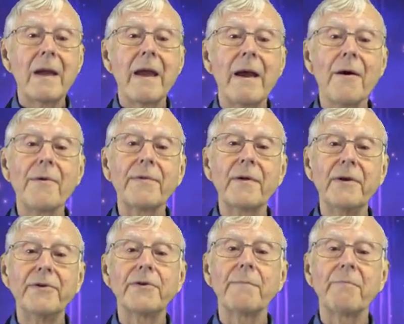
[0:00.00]
Health
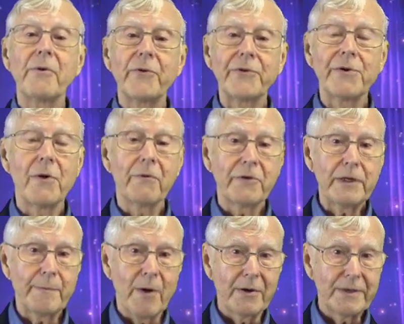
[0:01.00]
is a personal
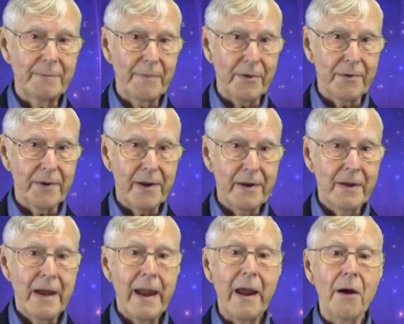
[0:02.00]
responsibility.
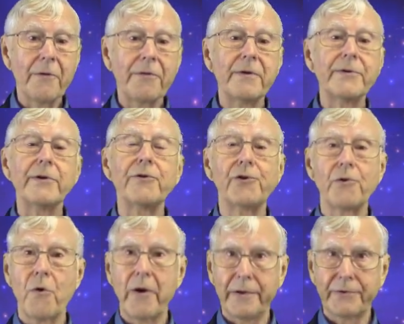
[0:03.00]
Health is a
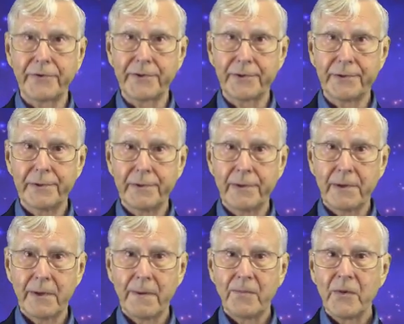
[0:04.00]
choice.
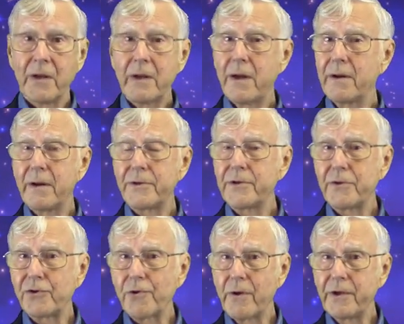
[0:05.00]
Yet it's a
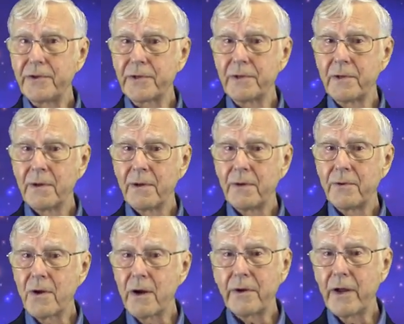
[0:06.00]
choice
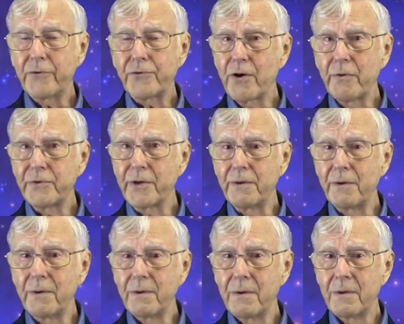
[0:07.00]
not yet chosen.
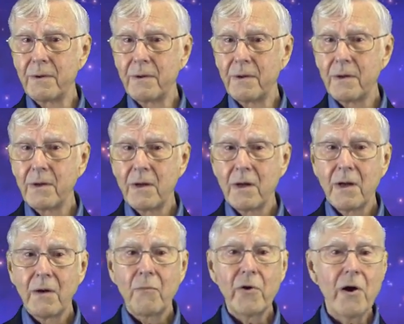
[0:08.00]

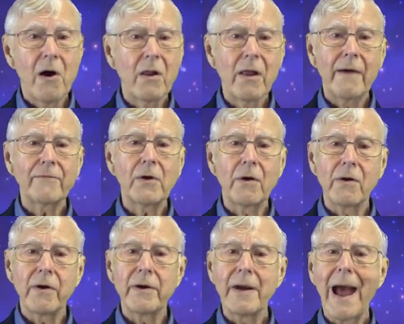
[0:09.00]
We all have to
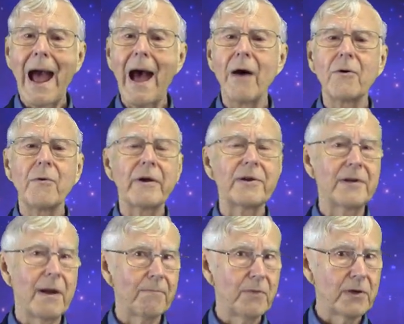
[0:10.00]
learn how to
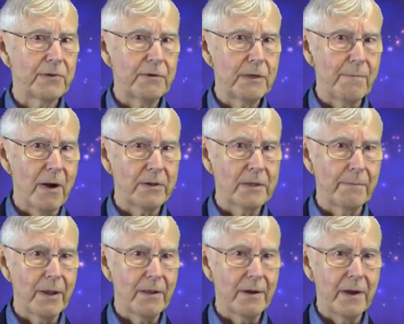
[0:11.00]
accept this
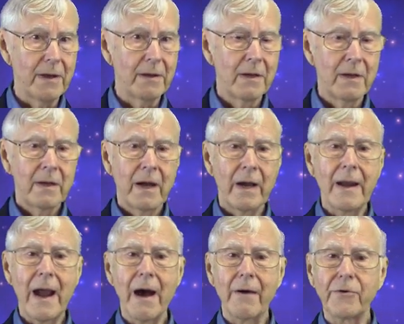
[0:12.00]
responsibility and
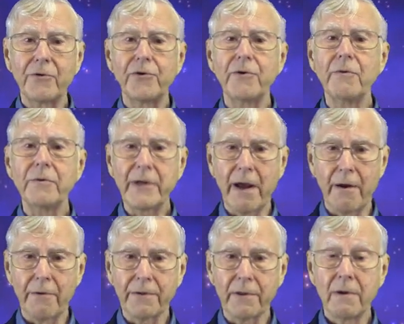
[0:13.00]
how to choose
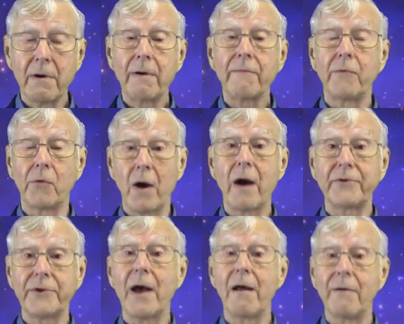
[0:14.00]
health for
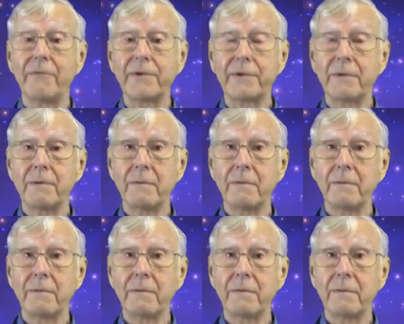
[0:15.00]
ourselves.